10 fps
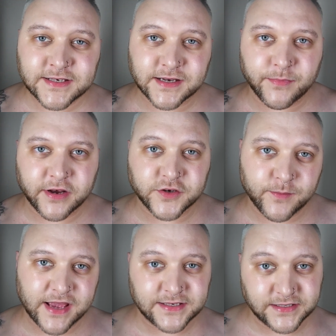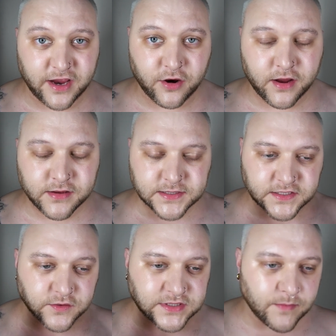I'm going to do mascara.
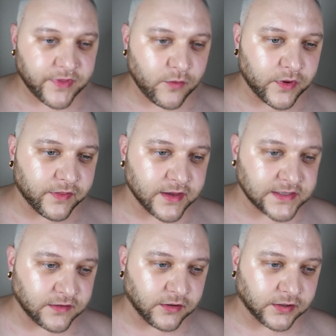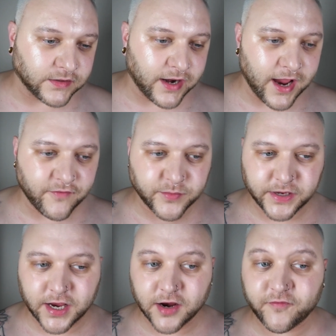So something with this look that I have to be
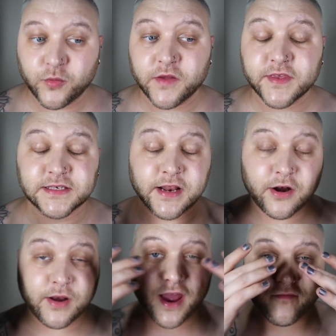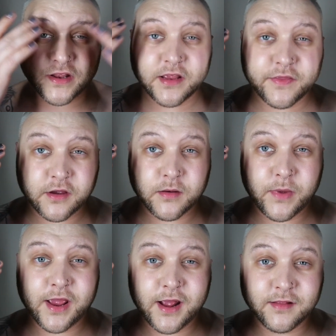careful with is that I don't have anything on
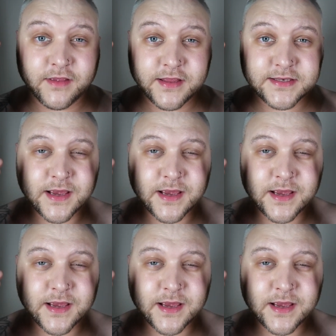my eyelids.